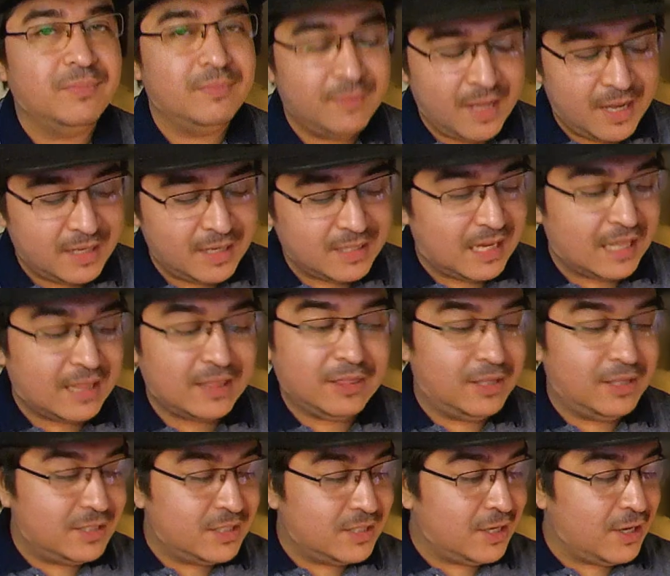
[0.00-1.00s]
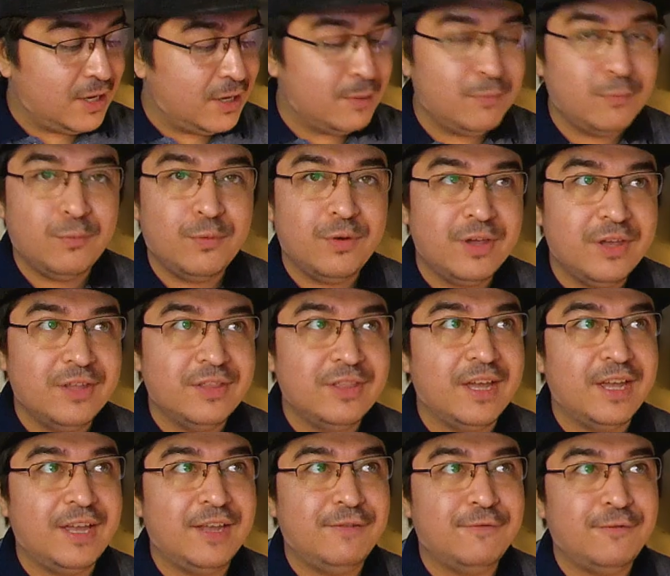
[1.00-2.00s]
Next, it does come with
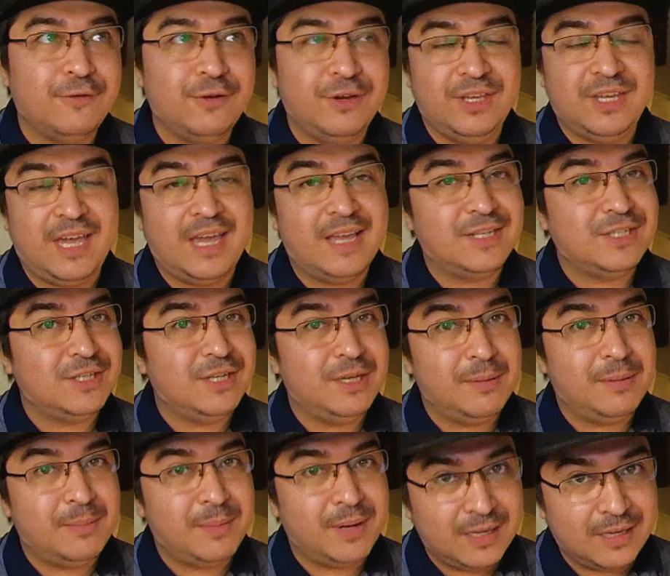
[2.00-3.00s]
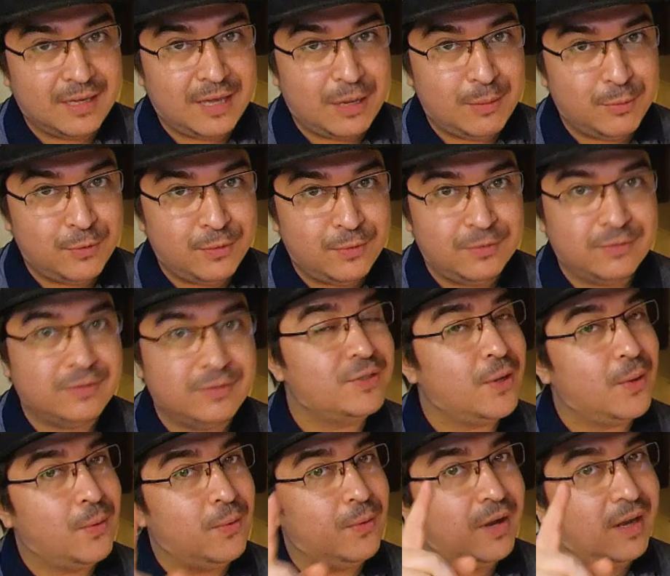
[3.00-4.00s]
a free HDMI cable,
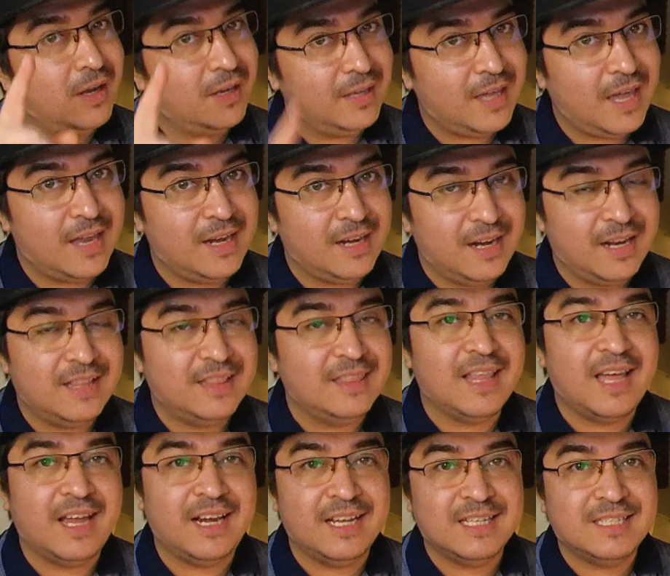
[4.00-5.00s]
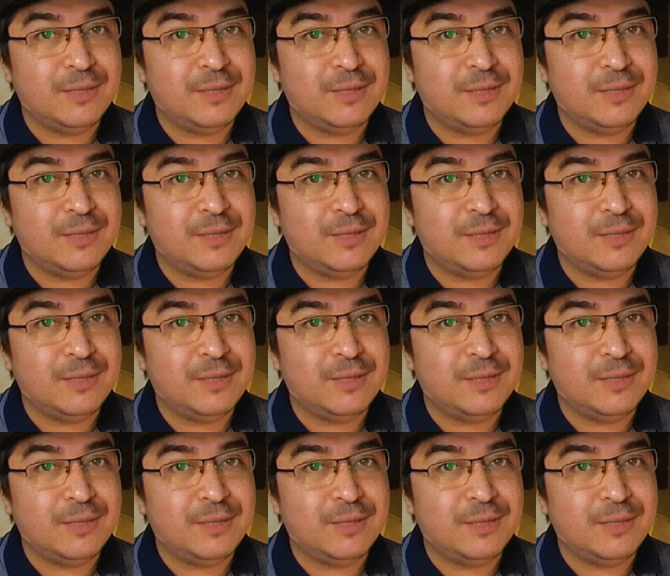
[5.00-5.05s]
so again, that is a